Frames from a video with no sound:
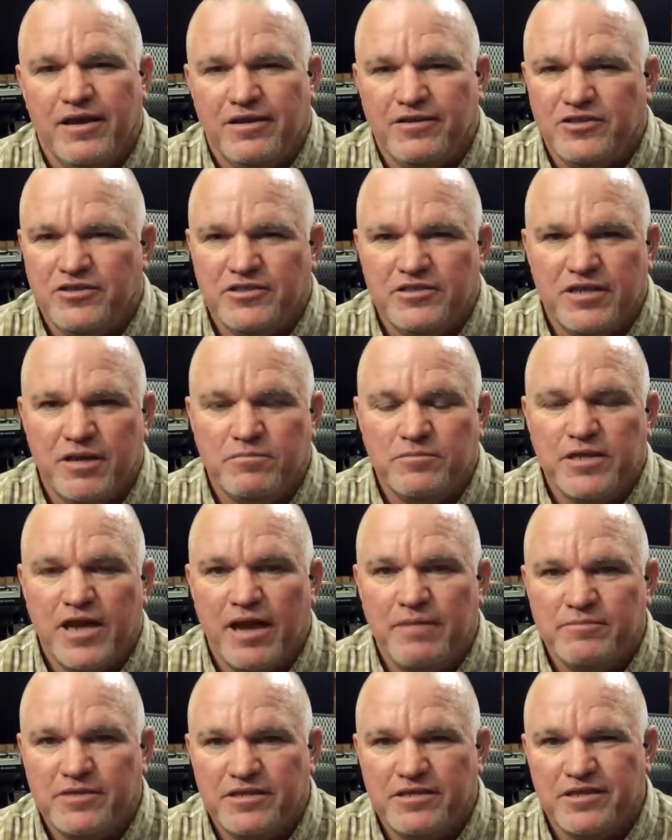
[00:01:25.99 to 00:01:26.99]
Just
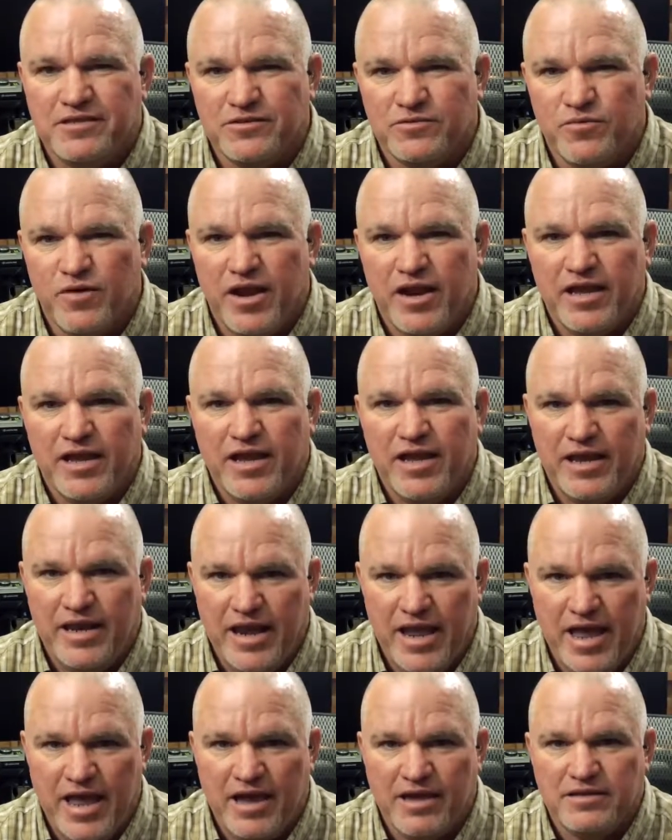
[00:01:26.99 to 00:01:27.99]
sometimes it doesn't want to
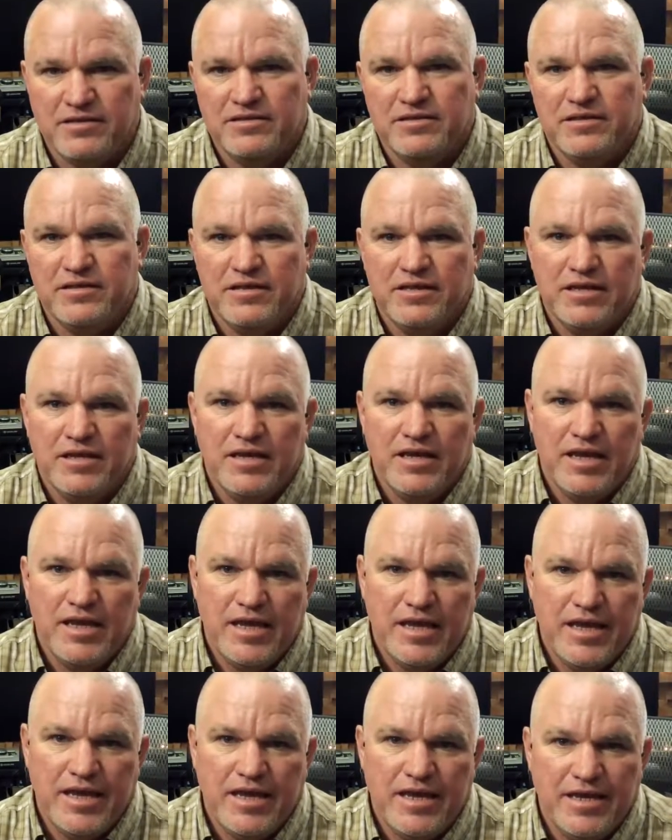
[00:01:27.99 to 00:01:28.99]
connect
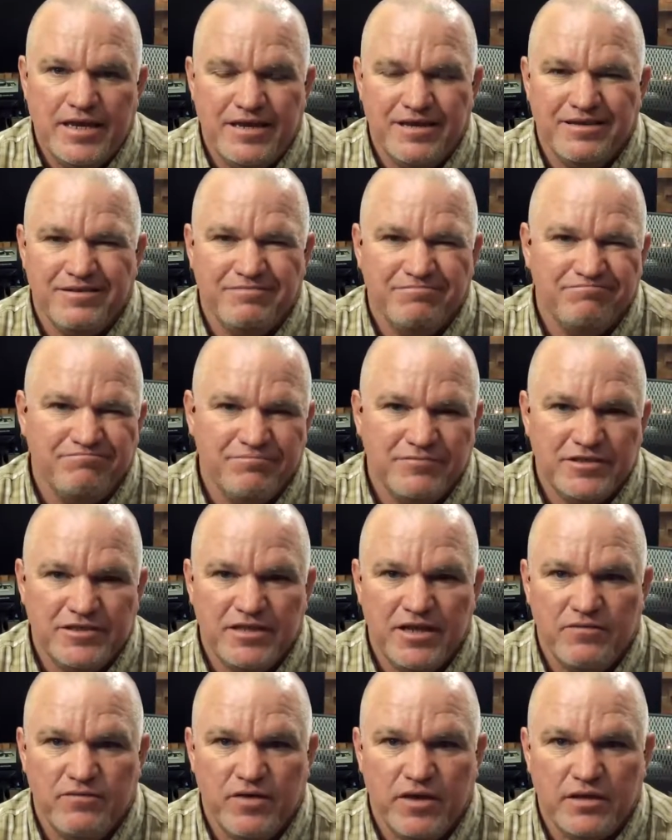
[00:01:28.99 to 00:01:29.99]
and
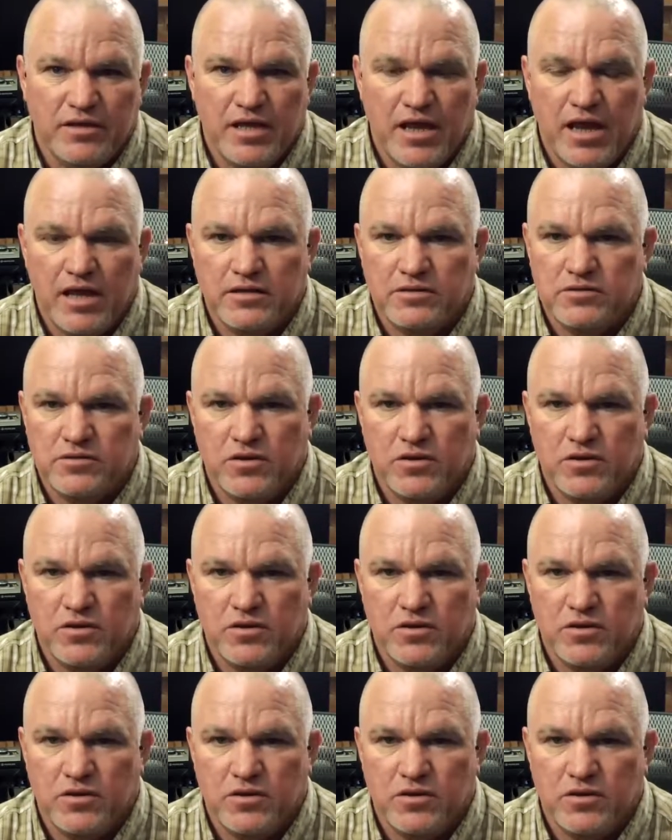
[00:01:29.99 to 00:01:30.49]
stuff like that.